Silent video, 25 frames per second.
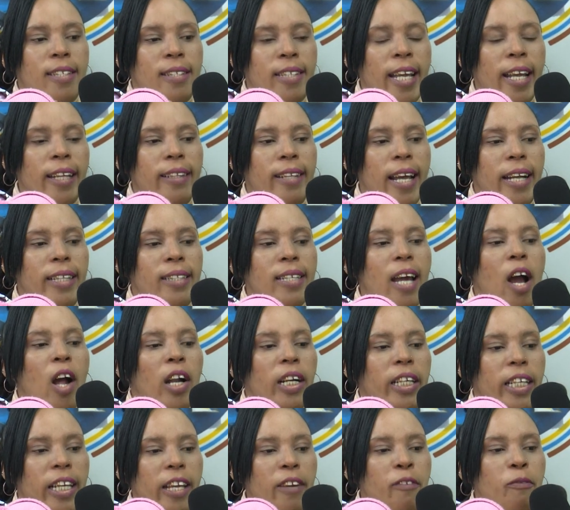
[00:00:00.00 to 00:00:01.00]
Say that
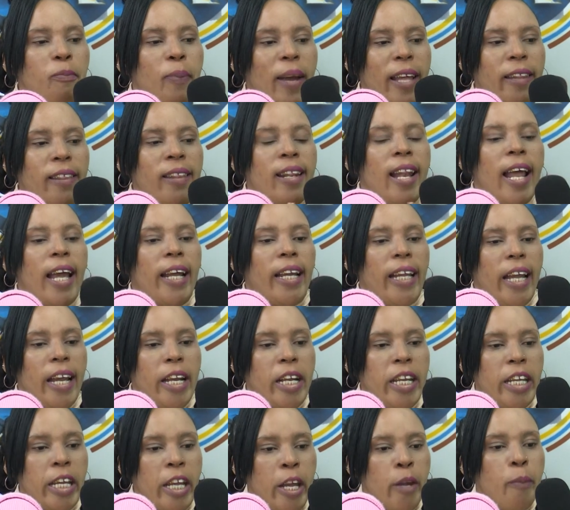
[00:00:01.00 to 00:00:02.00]
I'll give birth like
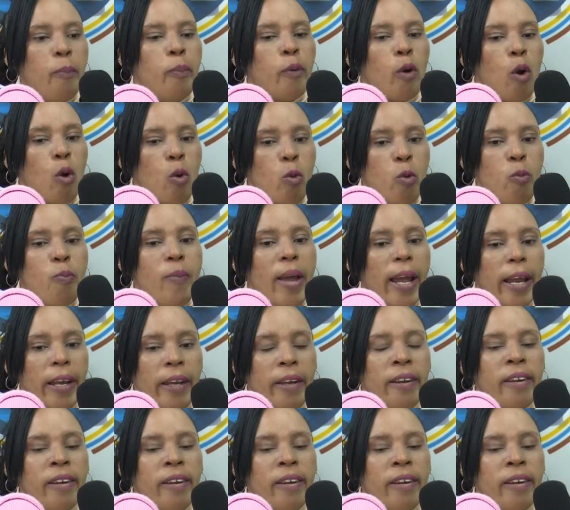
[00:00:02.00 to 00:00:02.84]
an Hebrew woman.